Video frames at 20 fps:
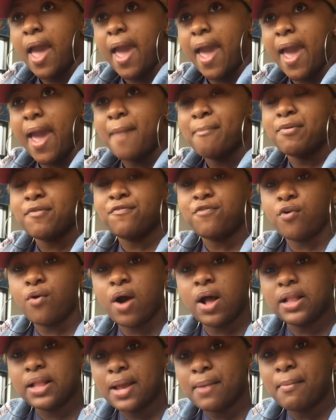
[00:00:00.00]
And before
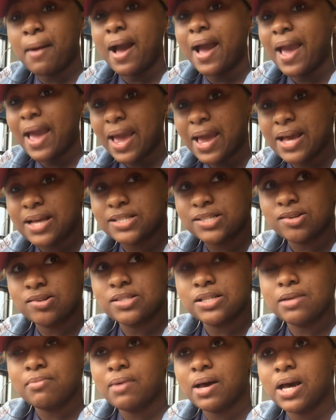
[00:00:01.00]
I lay my hands
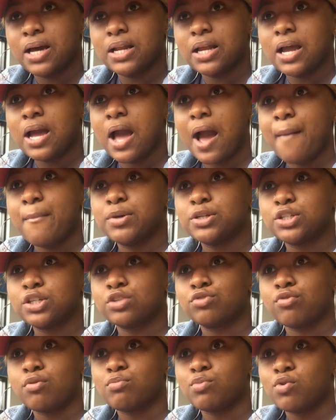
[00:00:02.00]
on somebody, I'ma
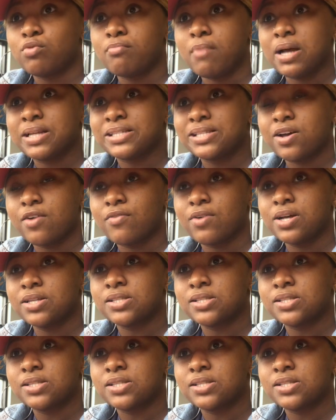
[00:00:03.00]
just remove myself.